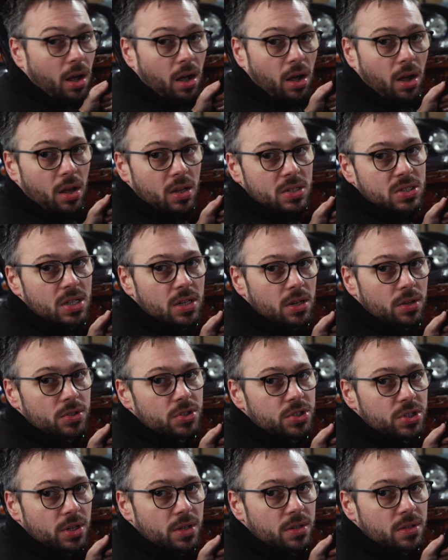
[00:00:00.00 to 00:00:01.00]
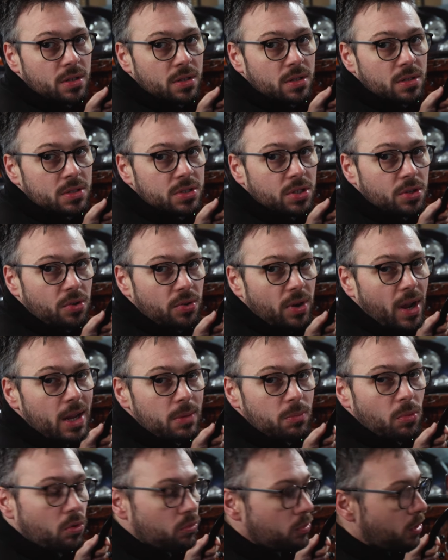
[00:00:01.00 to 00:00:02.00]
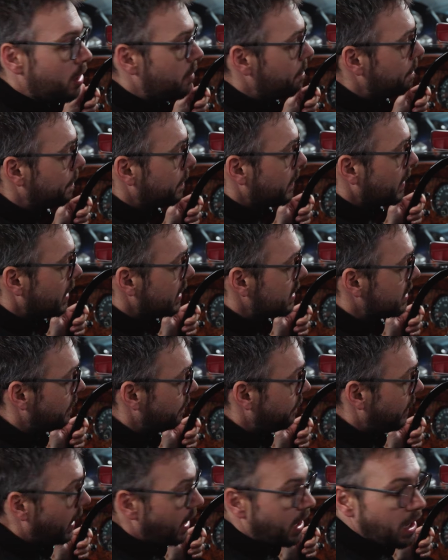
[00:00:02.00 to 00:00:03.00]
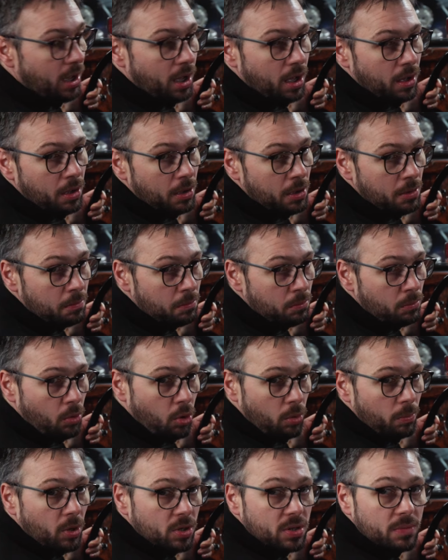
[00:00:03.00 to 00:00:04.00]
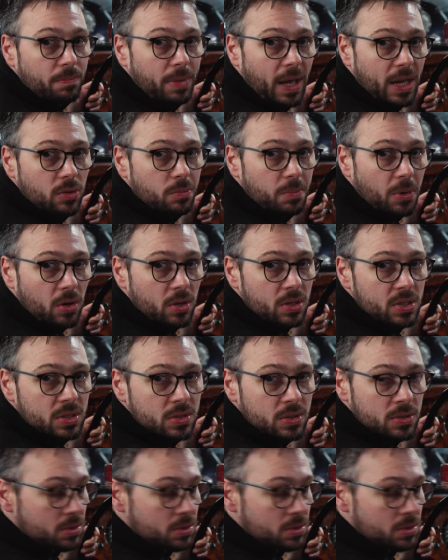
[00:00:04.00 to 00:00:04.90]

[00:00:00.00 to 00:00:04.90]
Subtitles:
Our solution to create more room is to fit a more modern pedal box,